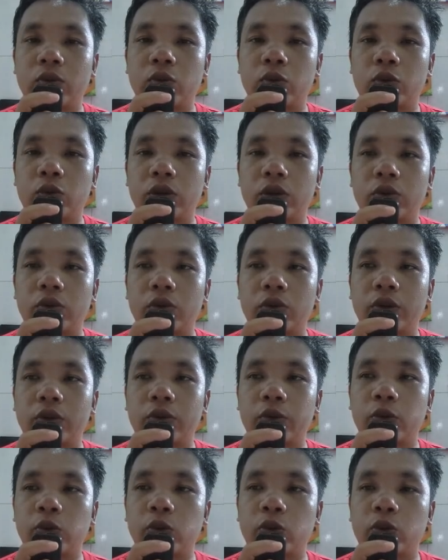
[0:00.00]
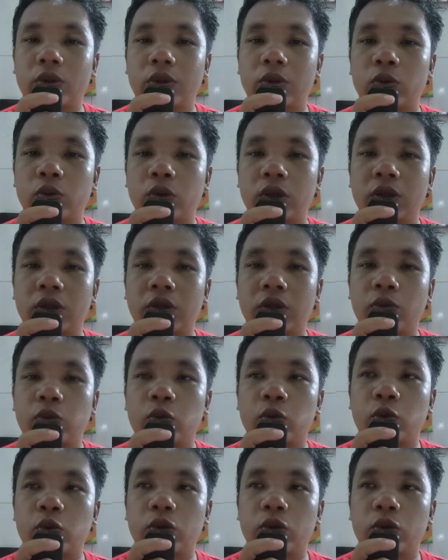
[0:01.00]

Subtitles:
Scout sat beside Emma,